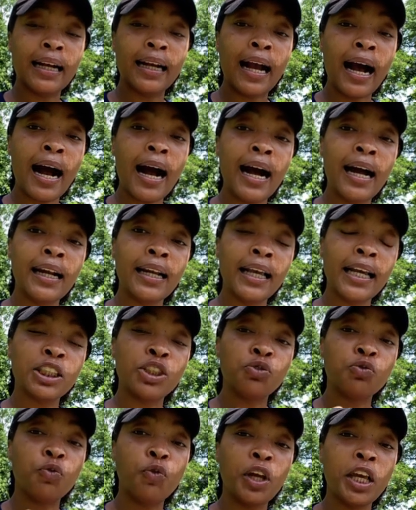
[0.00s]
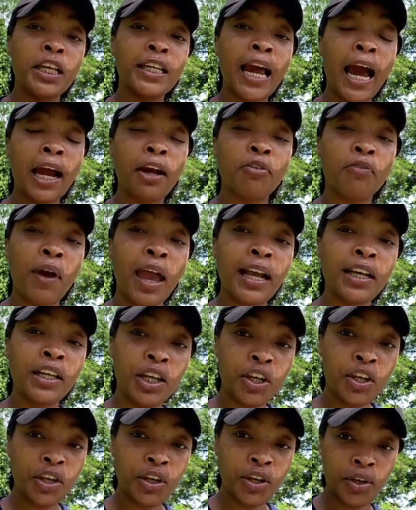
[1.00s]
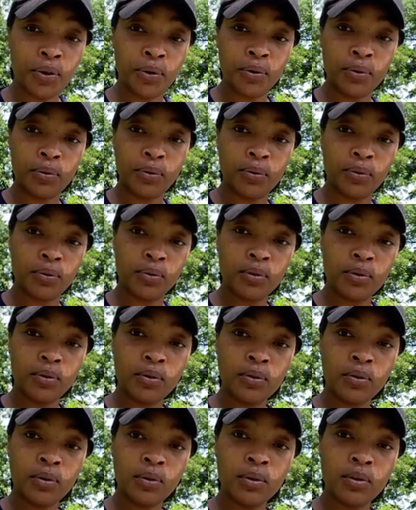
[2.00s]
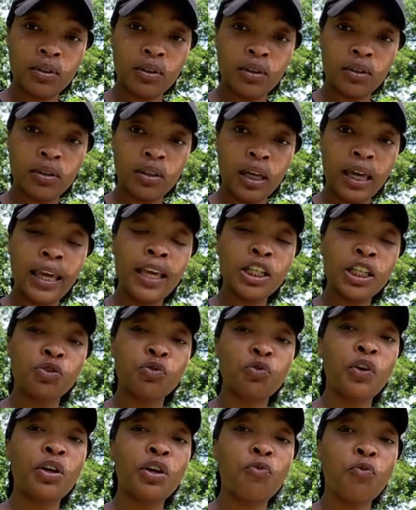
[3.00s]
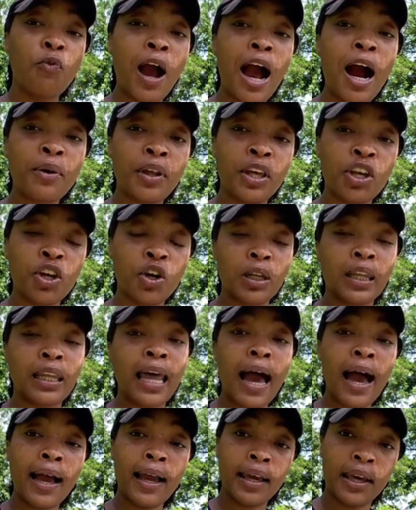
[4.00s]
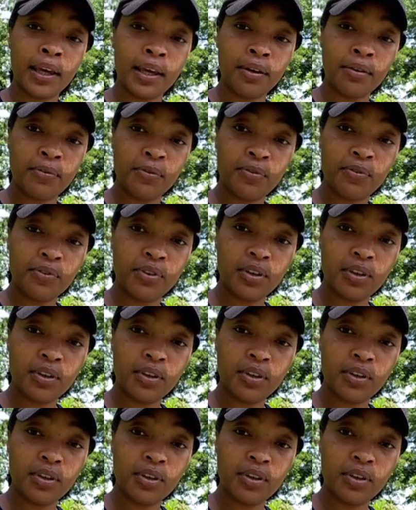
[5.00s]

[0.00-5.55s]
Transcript: God is redirecting you he is rerouting your life.